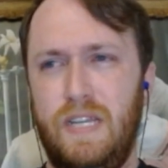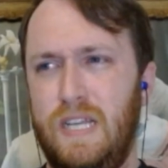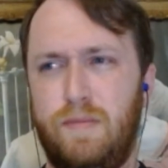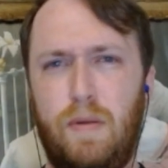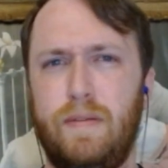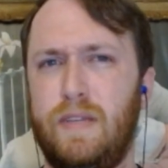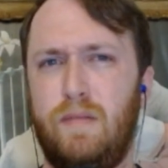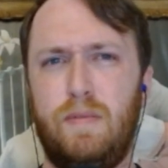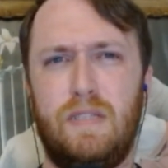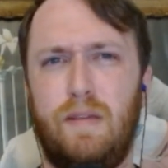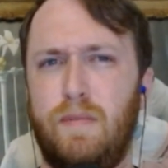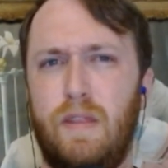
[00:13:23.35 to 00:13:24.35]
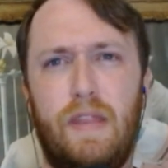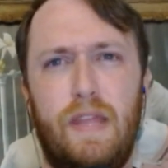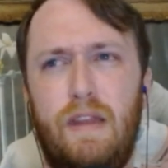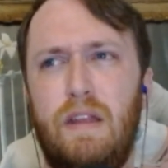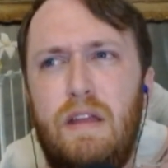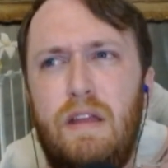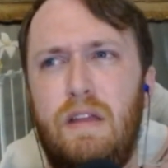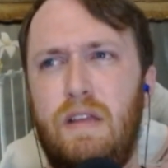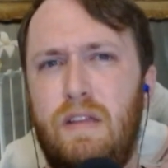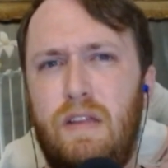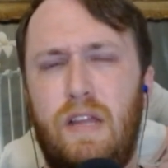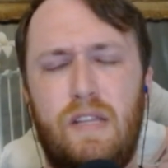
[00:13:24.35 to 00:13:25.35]
It's probably gonna be something that
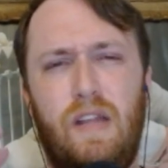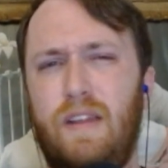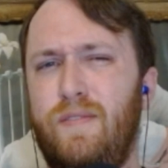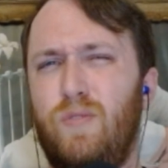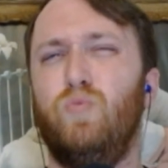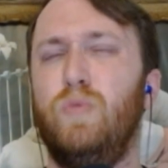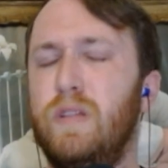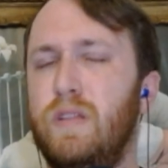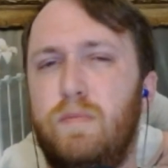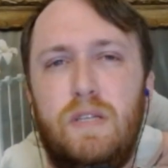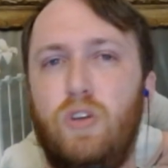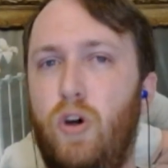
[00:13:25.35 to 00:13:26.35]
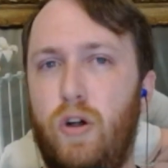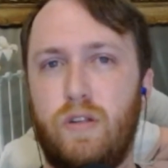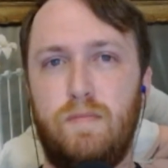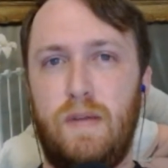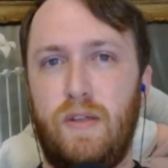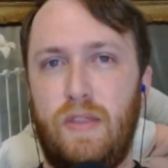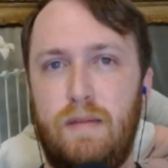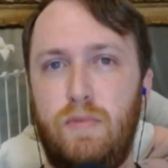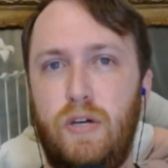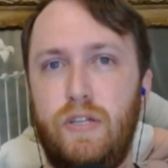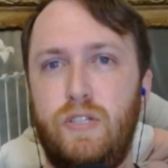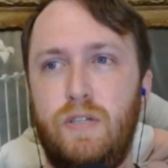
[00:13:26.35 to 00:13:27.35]
has not even really been talked about that
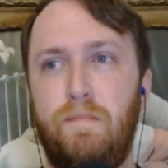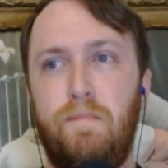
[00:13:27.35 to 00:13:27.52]
much.